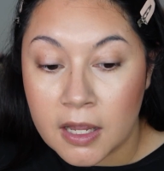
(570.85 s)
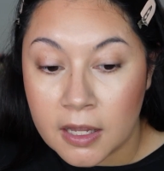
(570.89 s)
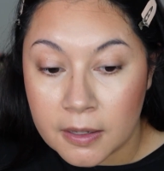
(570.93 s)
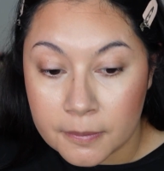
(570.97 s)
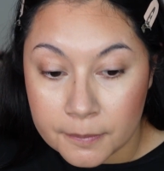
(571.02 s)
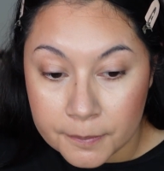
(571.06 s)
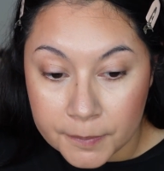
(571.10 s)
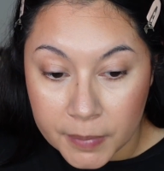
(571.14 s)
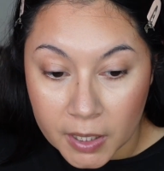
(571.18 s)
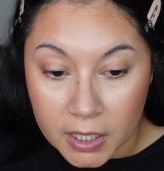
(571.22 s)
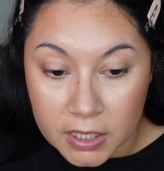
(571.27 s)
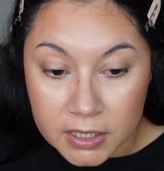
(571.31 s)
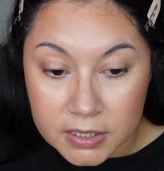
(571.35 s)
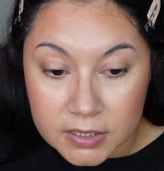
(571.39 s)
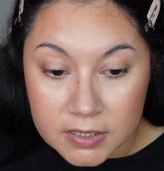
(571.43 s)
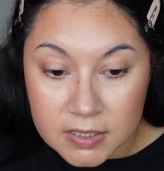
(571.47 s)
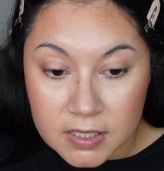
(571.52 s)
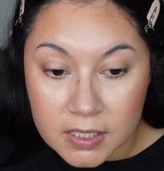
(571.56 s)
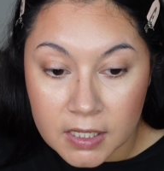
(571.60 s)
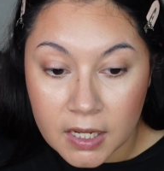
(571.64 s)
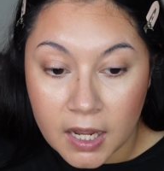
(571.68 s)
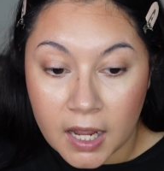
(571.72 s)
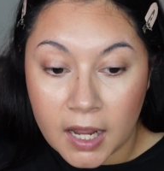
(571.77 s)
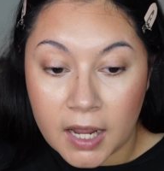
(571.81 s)
but
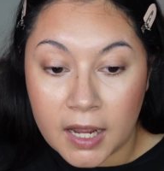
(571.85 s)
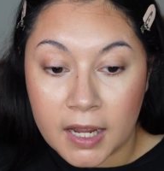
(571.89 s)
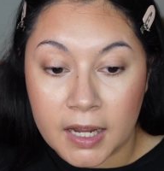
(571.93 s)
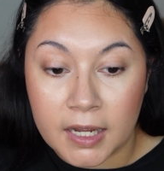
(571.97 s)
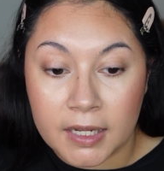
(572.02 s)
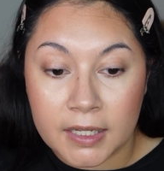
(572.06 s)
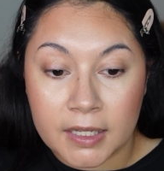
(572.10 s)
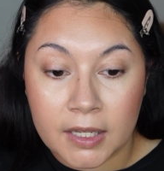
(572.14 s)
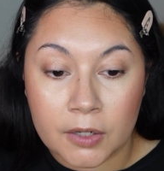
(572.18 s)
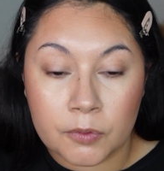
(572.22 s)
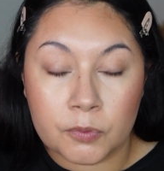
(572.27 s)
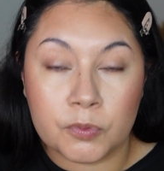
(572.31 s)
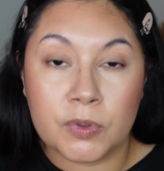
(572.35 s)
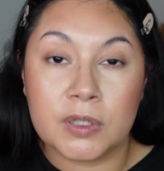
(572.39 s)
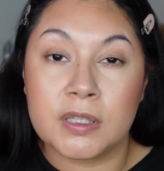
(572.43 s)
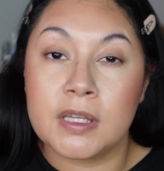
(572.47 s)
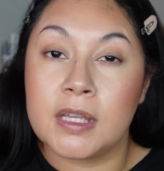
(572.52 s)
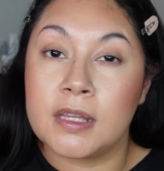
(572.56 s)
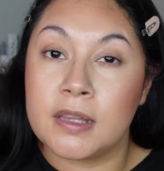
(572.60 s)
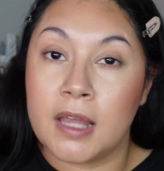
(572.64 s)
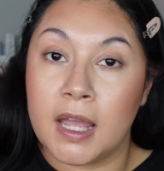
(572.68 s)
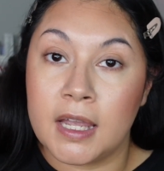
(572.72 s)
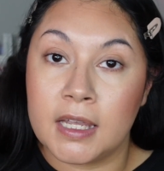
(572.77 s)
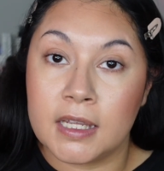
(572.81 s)
I really
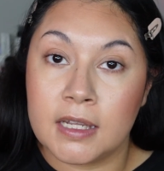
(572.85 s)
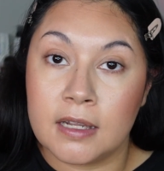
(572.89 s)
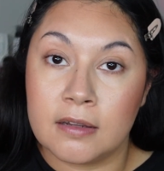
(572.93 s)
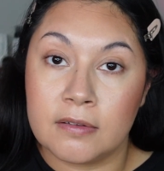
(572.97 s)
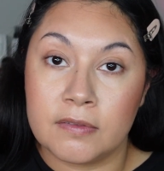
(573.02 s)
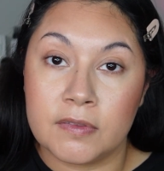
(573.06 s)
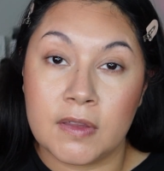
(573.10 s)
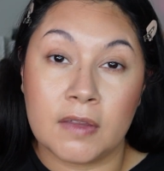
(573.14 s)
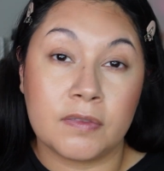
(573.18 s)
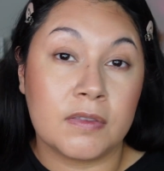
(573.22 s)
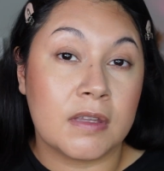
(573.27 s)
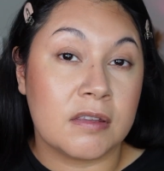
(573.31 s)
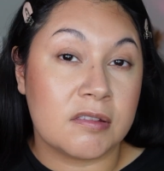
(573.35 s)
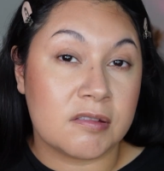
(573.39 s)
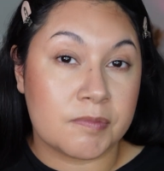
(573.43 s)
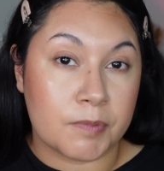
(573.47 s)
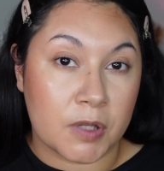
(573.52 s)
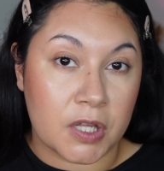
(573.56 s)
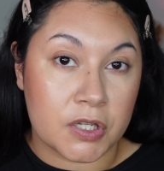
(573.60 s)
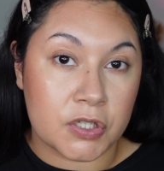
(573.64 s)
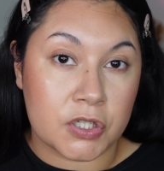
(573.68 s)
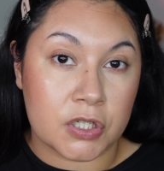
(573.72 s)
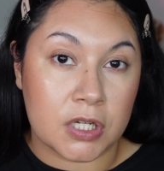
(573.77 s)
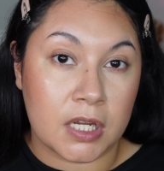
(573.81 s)
like that this
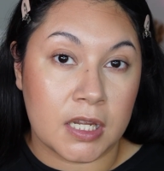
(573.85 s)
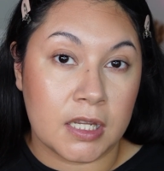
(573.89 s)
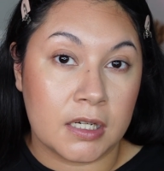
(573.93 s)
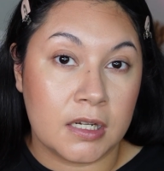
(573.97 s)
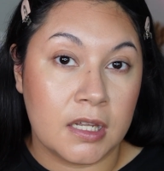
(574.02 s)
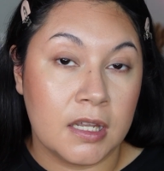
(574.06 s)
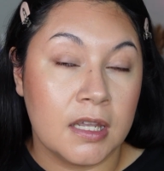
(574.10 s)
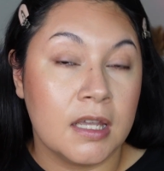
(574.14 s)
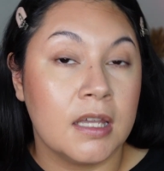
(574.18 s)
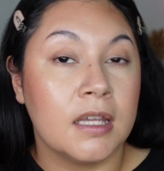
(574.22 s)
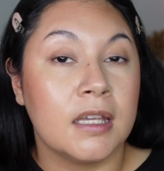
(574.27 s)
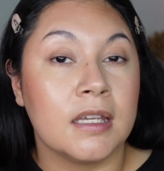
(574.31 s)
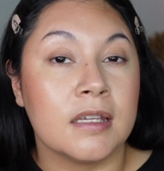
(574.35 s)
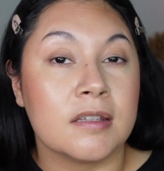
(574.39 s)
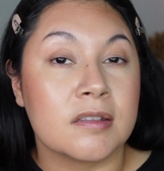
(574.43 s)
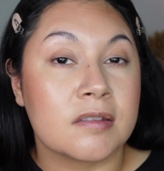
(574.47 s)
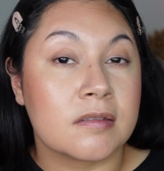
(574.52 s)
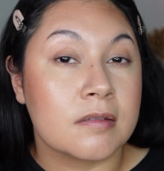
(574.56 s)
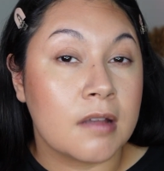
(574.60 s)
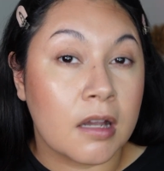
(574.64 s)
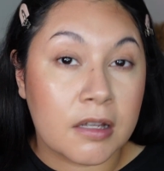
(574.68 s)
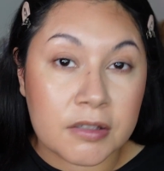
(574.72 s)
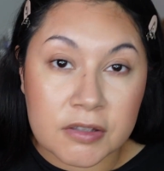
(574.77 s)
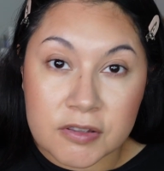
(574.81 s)
blush shade is
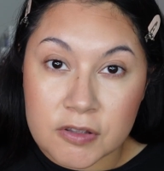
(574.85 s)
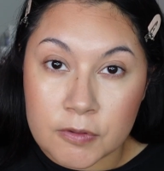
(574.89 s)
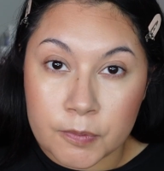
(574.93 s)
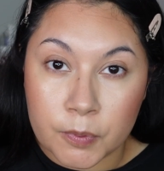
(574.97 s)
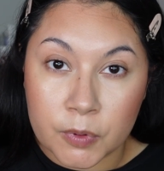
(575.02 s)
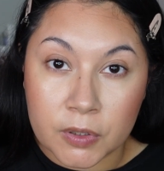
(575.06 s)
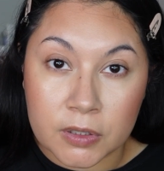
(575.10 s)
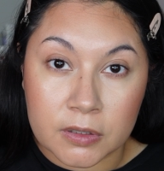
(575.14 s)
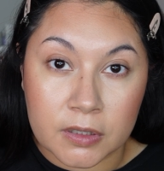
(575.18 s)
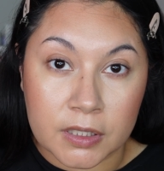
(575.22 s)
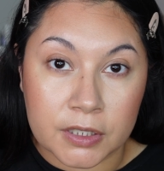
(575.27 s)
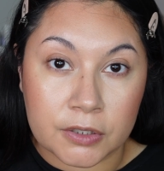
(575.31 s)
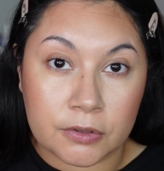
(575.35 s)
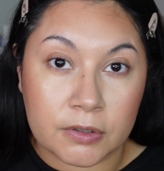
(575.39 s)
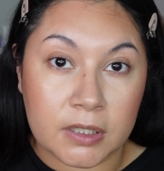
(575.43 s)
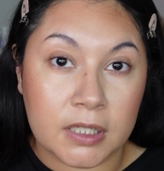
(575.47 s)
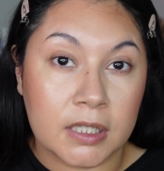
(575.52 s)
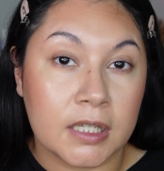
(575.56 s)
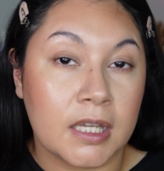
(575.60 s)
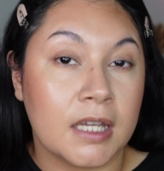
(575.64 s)
not super glittery.